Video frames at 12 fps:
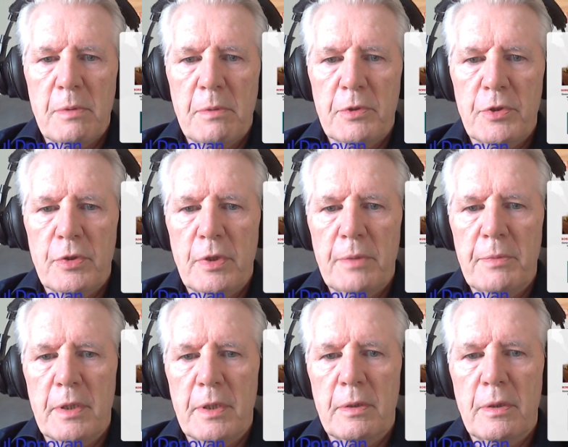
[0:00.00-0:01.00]
amount of time
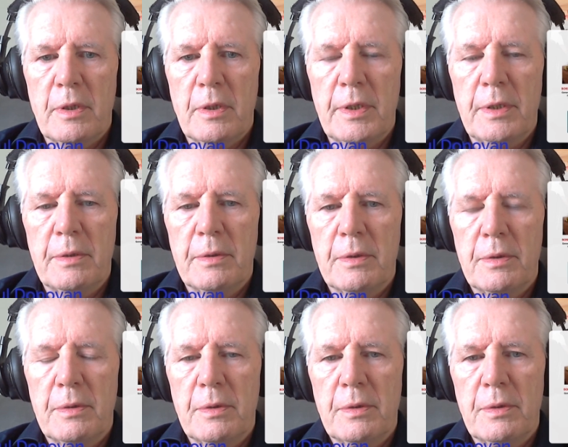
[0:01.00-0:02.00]
there, I
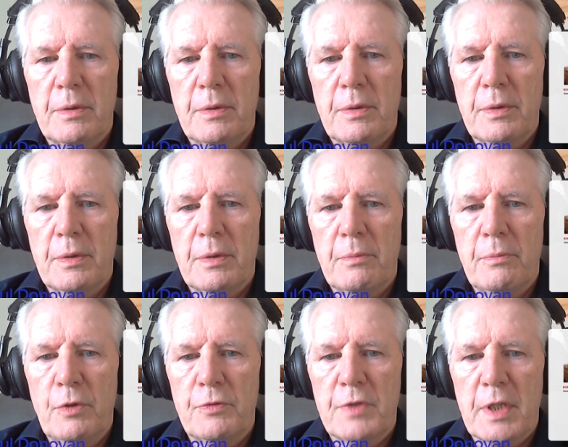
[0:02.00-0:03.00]

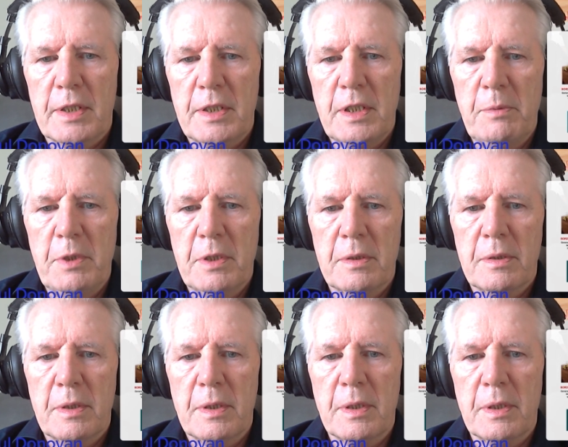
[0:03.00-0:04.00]
moved to academia,
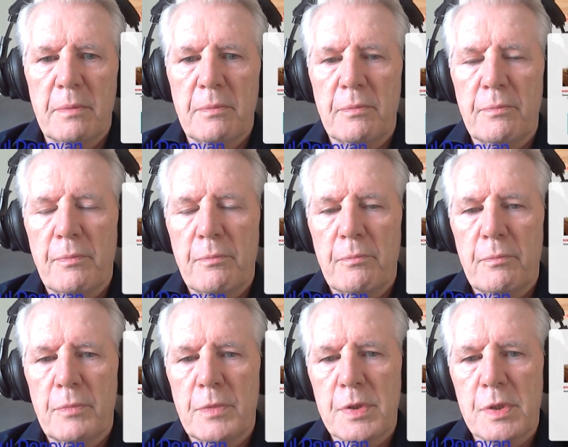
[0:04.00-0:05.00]

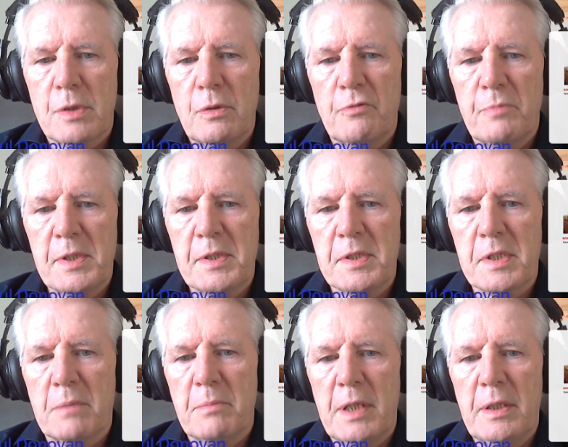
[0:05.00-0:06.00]
the School of Business
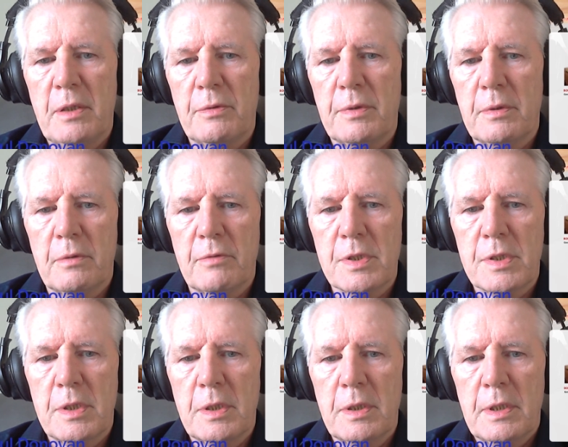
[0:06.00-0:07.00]
at Maynooth
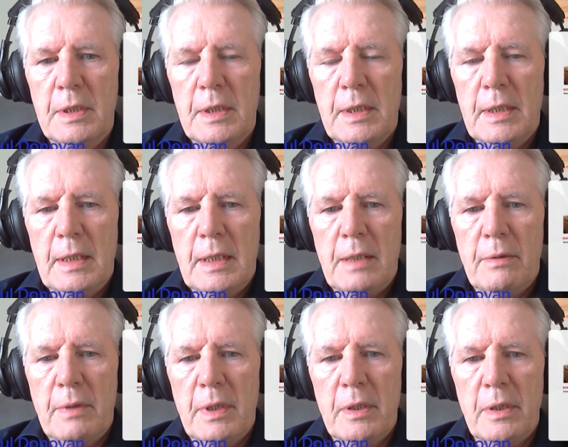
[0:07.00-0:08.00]
University,
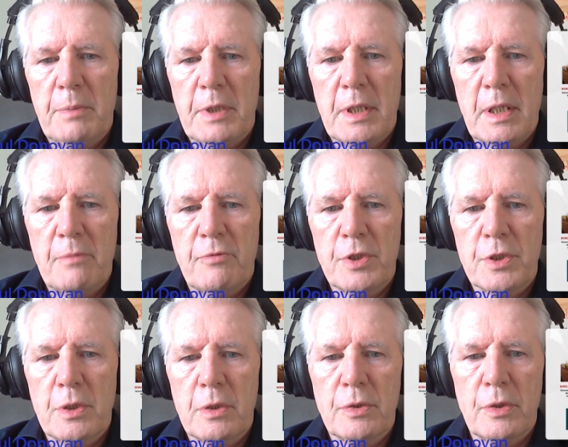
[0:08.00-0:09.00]
where I became for a
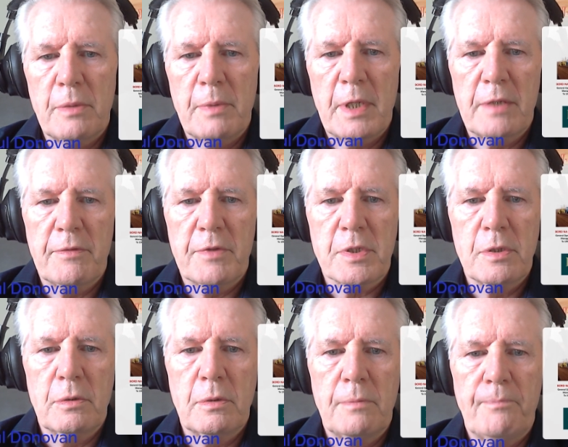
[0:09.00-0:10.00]
short time head of the
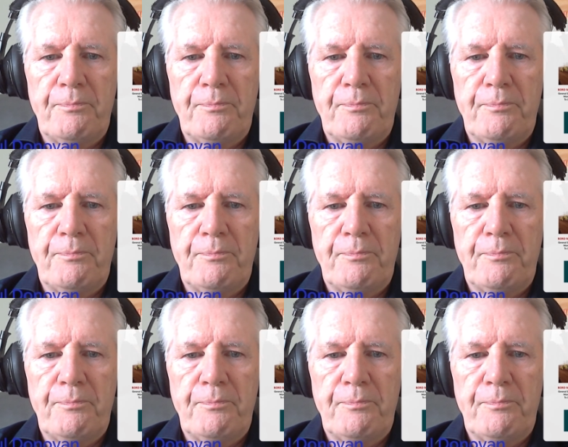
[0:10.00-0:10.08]
school,